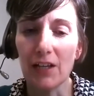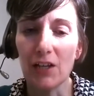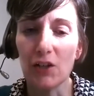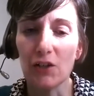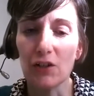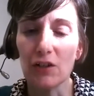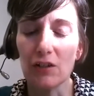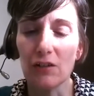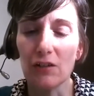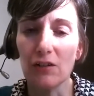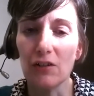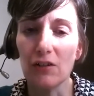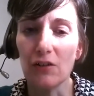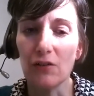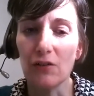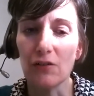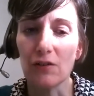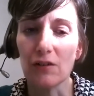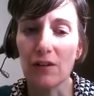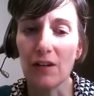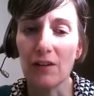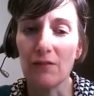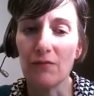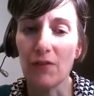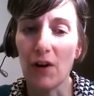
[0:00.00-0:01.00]

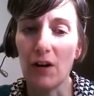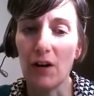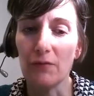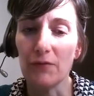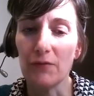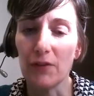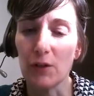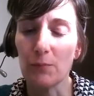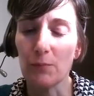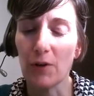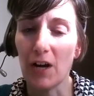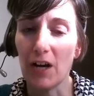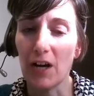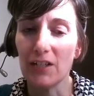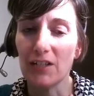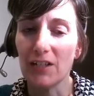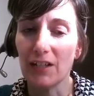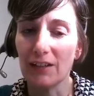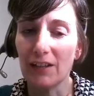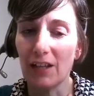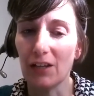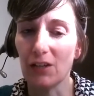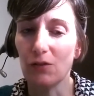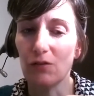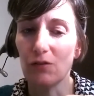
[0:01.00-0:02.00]
you're involved in a
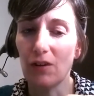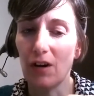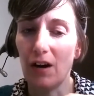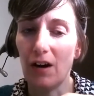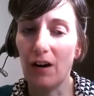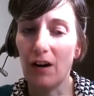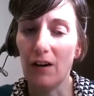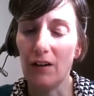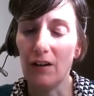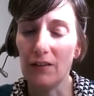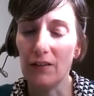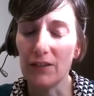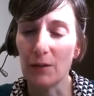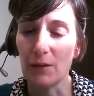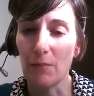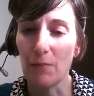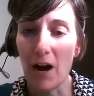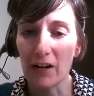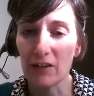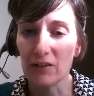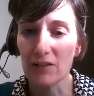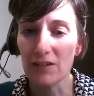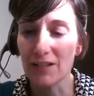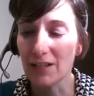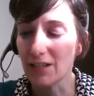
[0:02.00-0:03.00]
project that you call
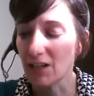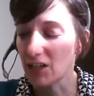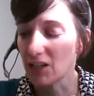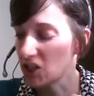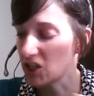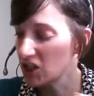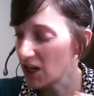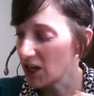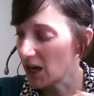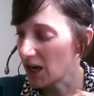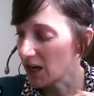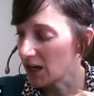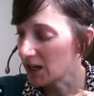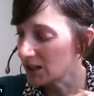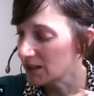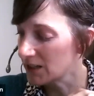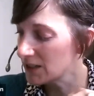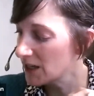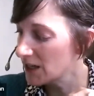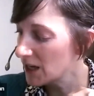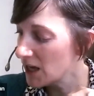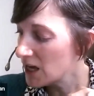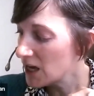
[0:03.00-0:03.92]
Democracy Unchained.